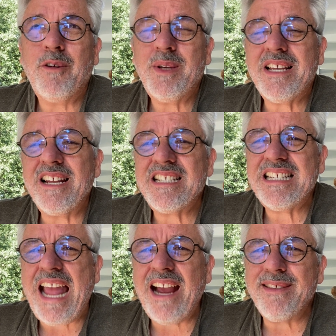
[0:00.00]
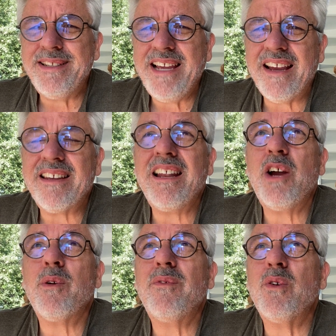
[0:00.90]
we kind of stack the deck in
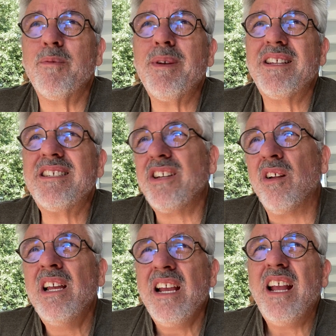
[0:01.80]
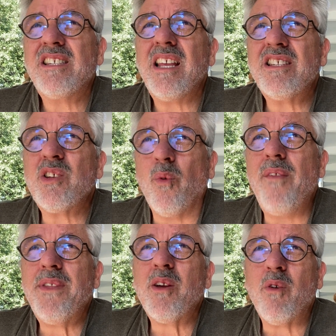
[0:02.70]
how we view it. But it's the
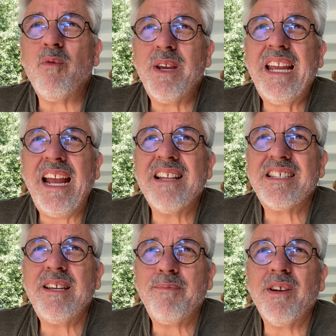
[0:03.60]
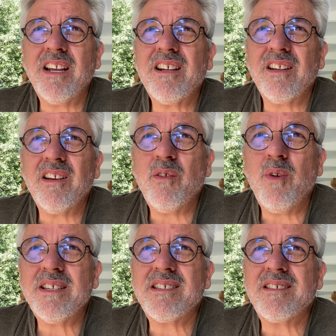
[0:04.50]
one thing where we can see pretty clearly
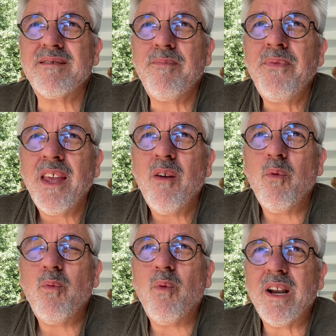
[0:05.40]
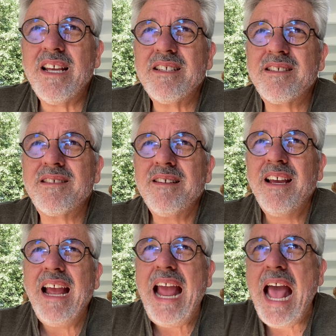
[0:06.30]
what has
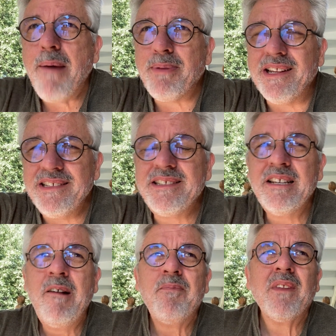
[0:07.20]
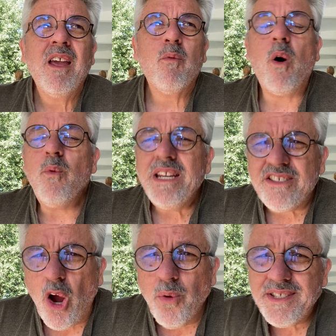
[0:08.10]
happened. What we
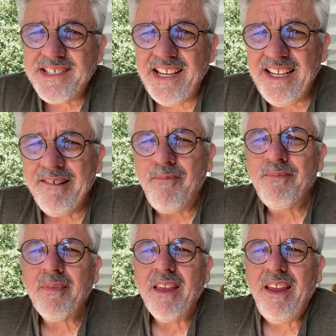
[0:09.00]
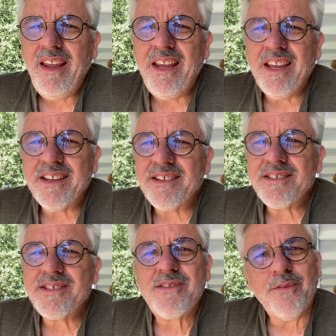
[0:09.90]
don't see
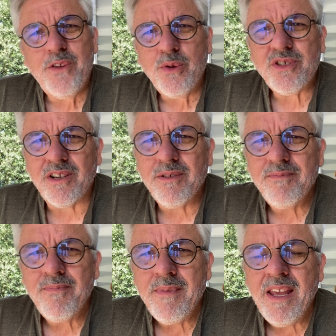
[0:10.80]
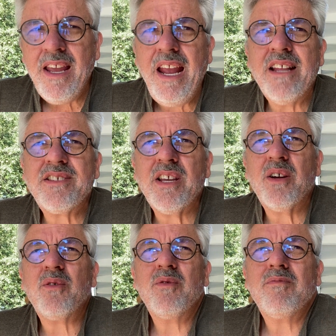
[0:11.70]
is the future, and
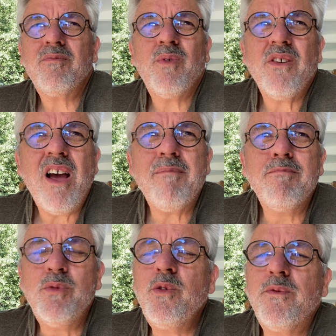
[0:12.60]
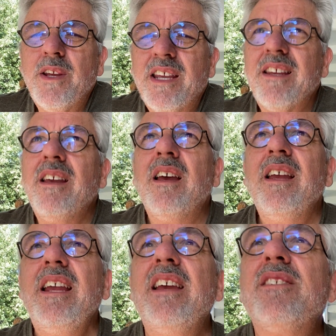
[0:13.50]
so we're not moving
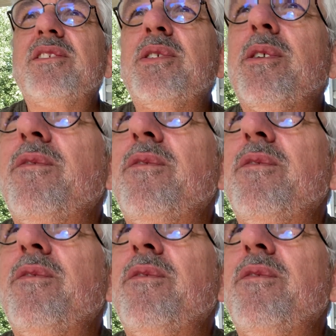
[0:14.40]
into the